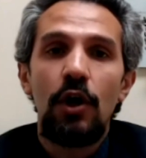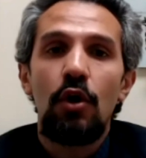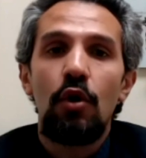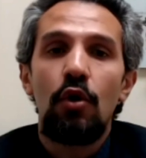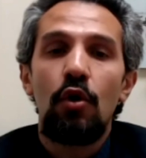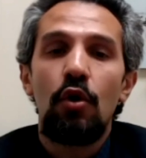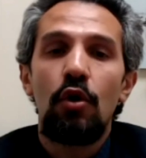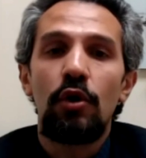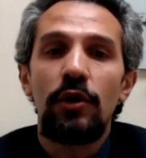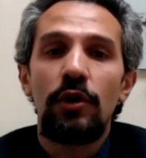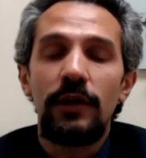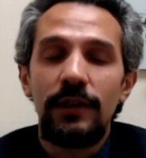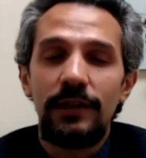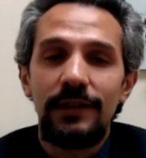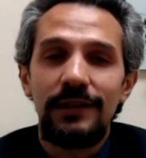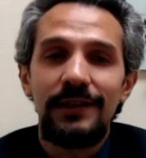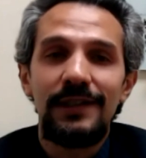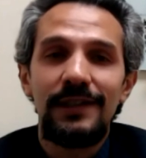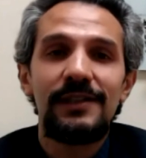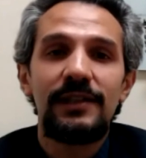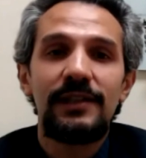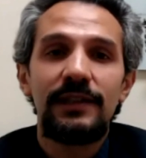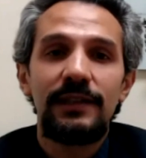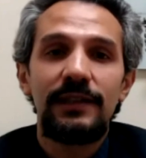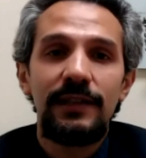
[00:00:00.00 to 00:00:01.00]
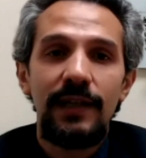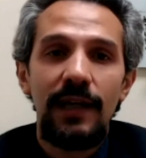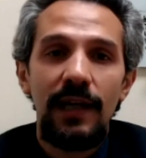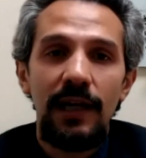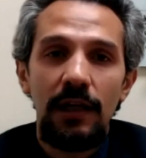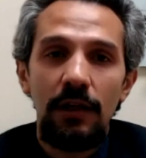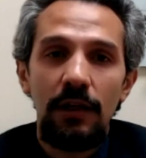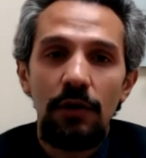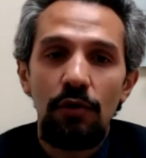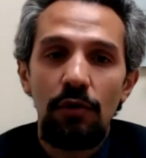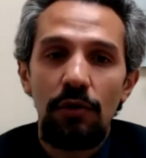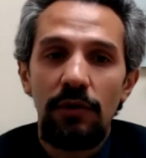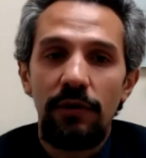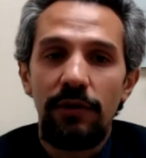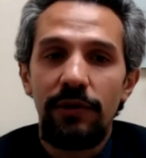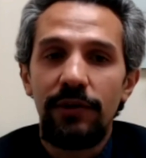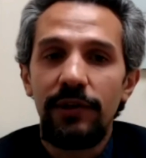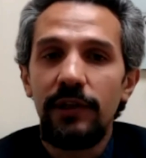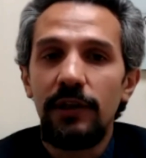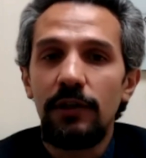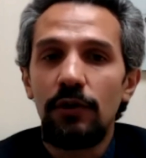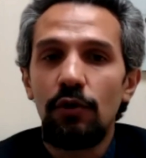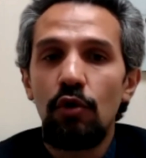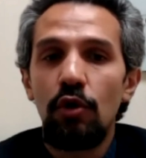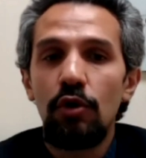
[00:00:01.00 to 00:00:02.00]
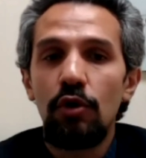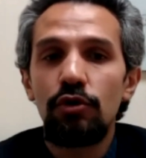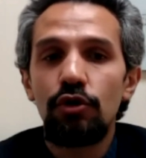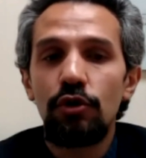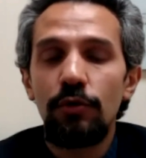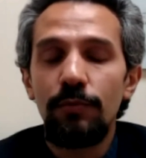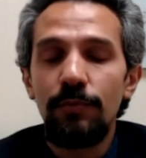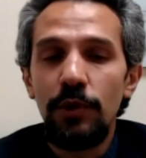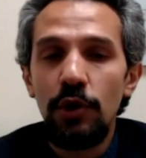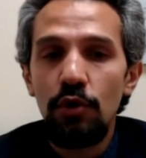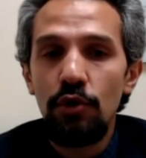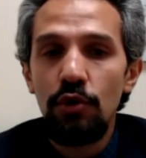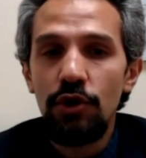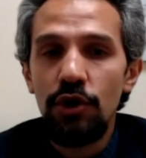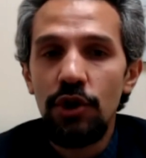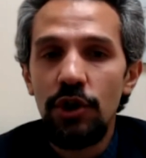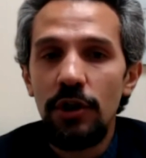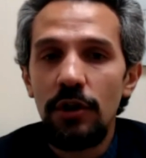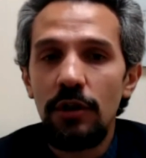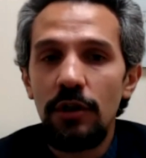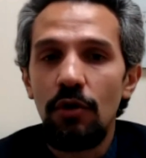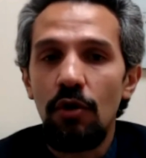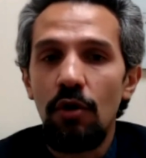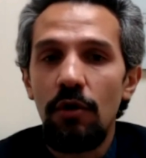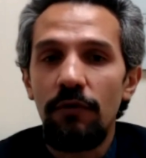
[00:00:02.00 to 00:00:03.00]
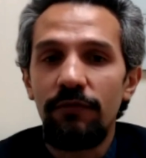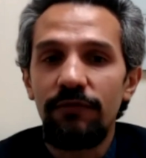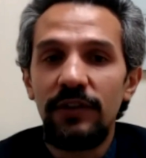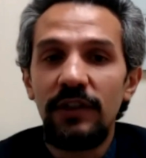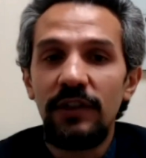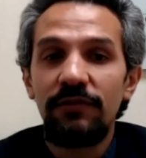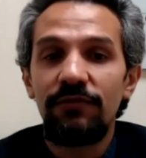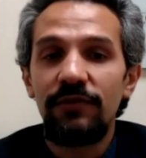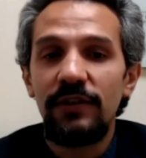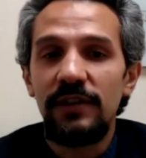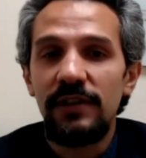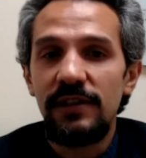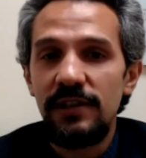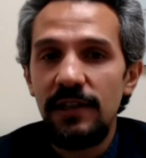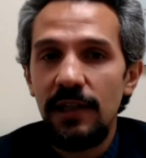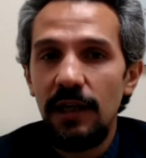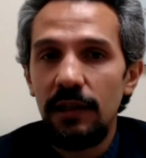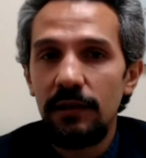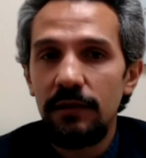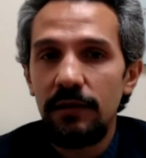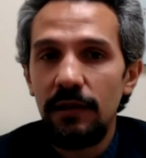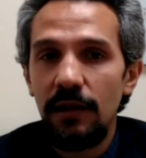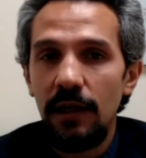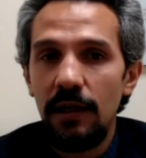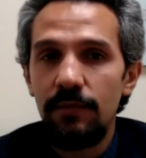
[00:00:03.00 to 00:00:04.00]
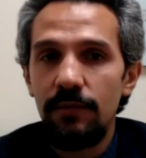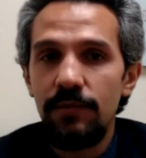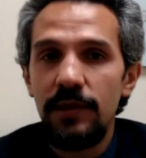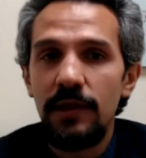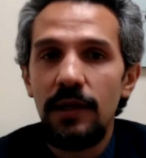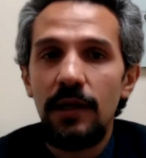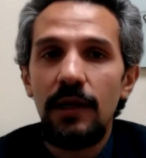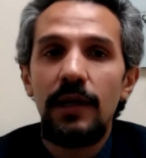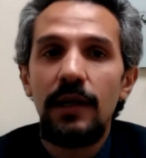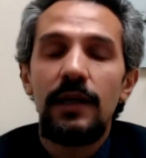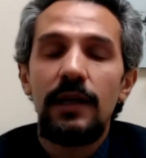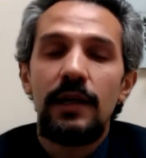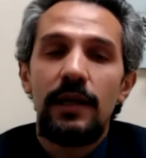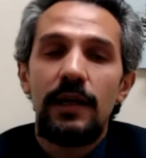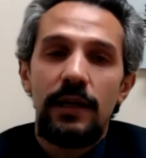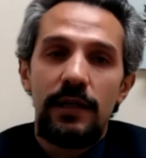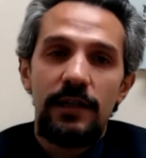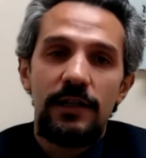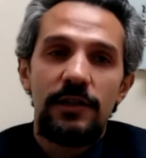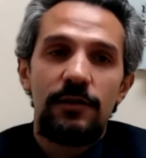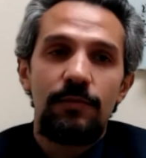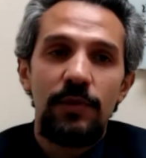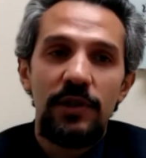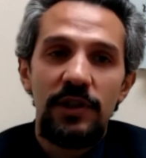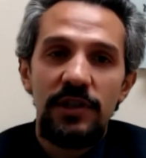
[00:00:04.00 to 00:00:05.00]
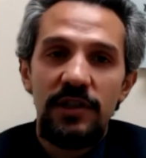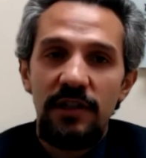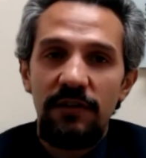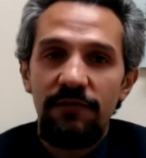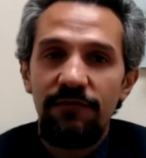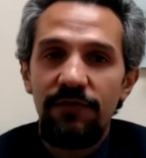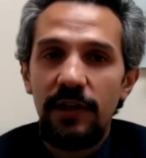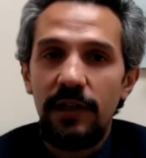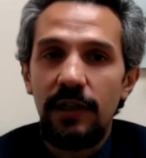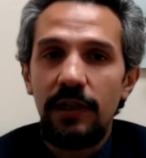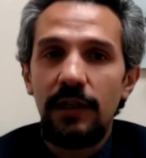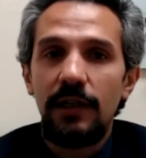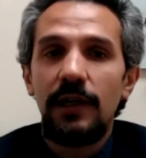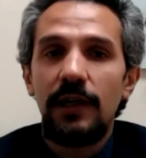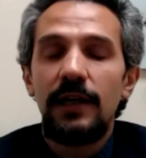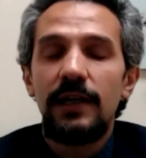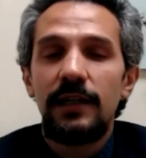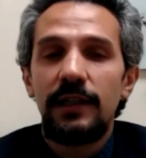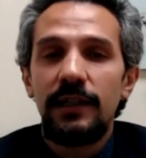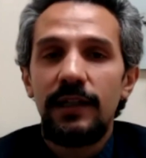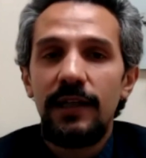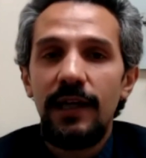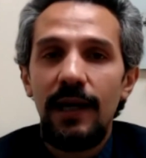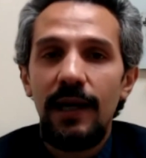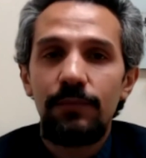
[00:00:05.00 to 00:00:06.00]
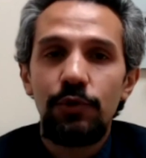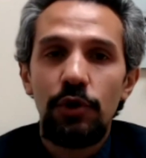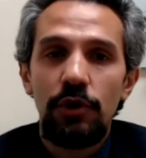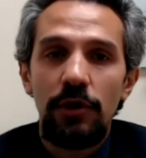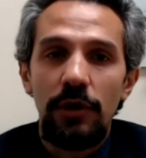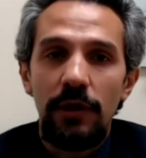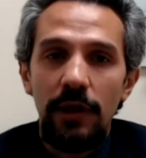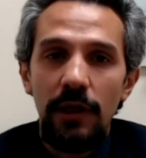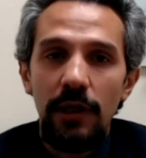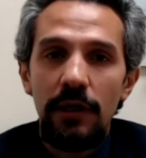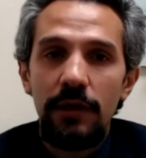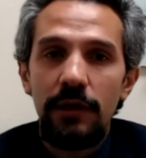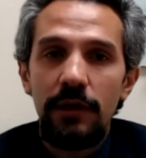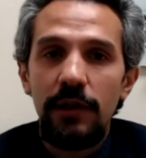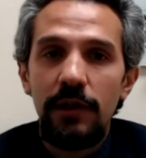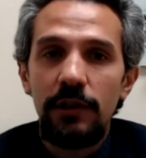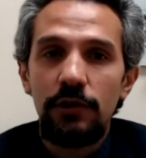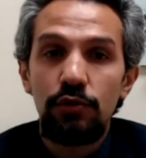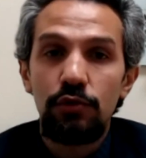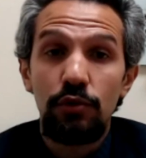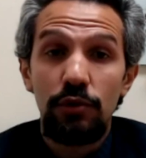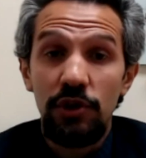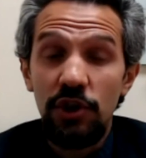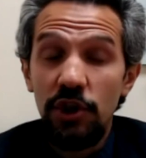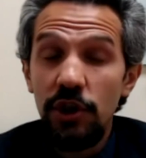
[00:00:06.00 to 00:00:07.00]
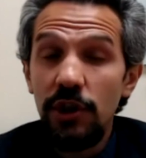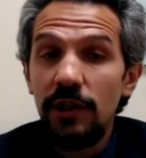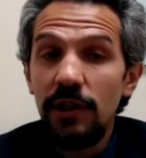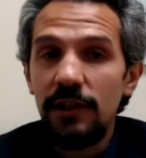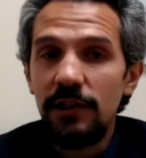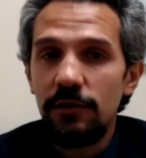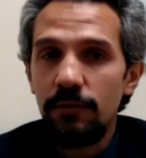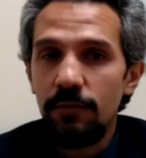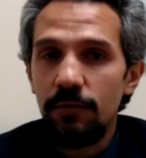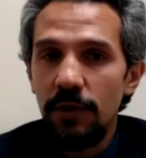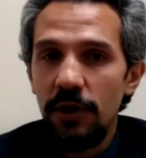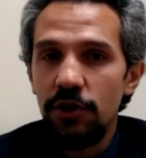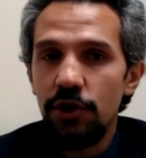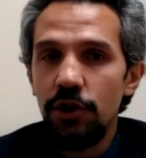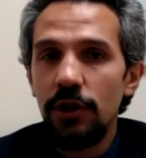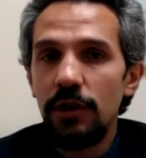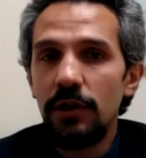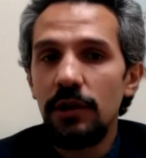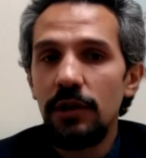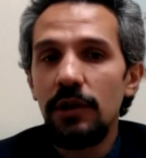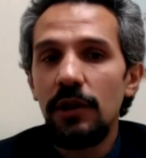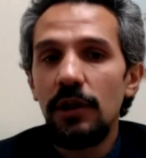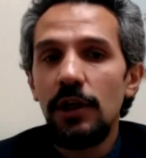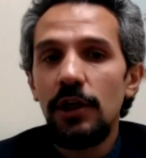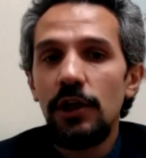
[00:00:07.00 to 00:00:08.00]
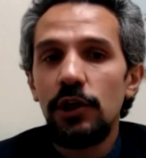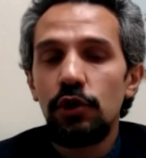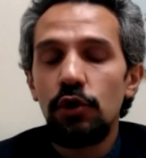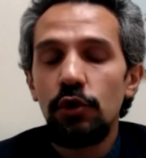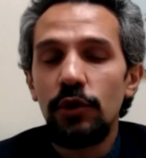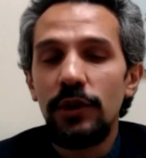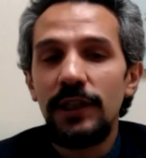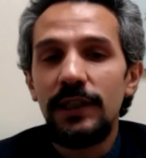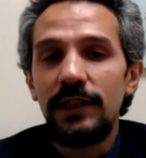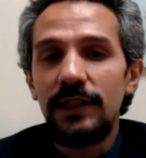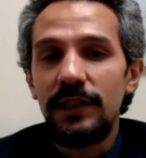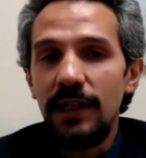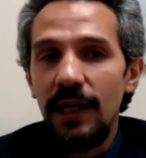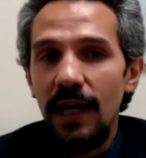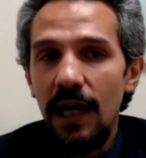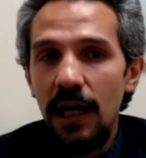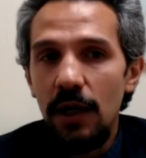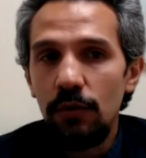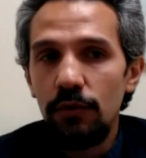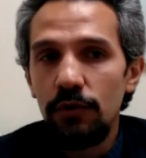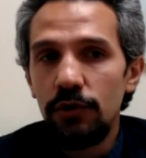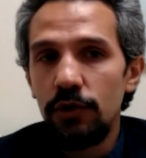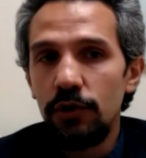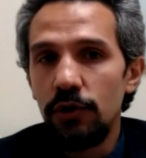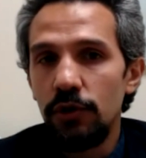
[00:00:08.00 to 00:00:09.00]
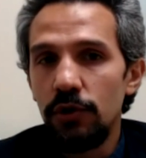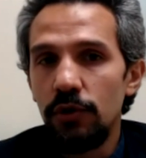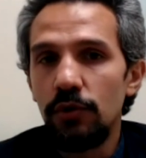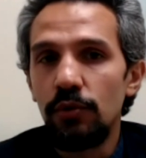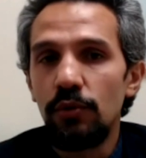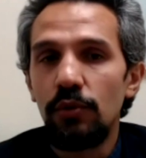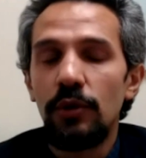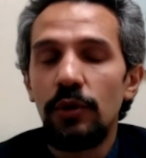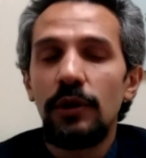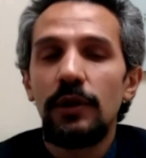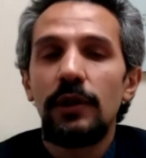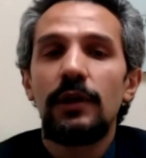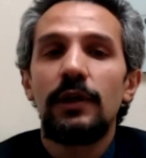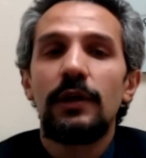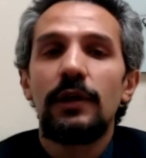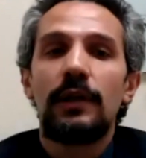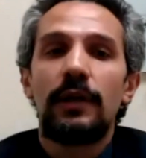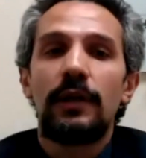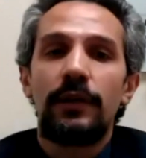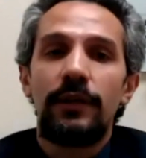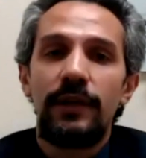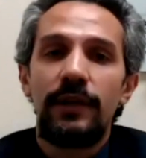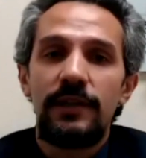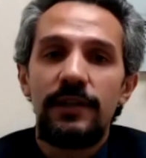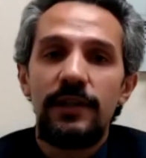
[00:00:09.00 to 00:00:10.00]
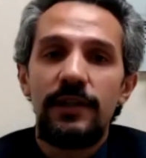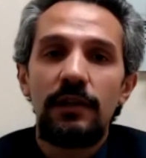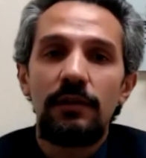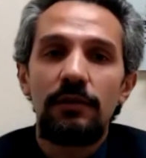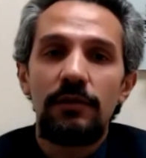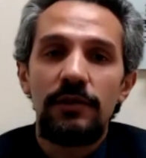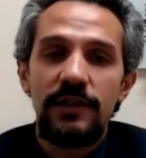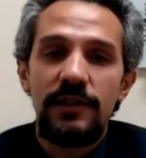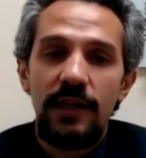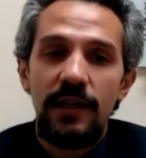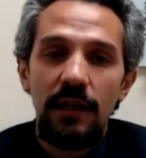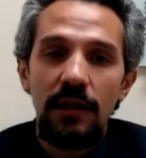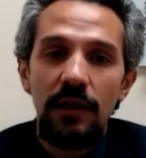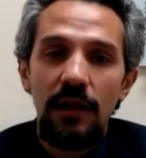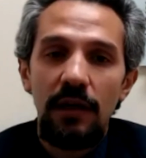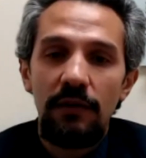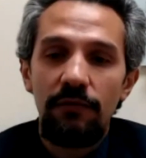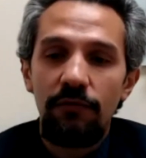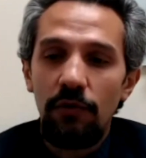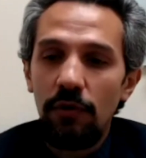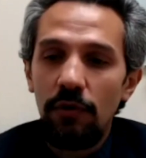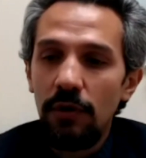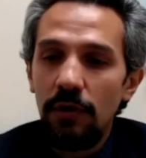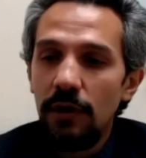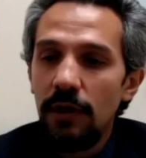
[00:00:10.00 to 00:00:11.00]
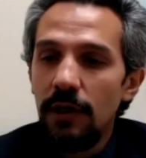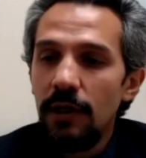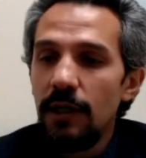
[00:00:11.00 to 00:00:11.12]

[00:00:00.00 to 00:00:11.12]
or disentangle the contribution of different cell types in a specific capture area to gene expression to get down to the single cell level.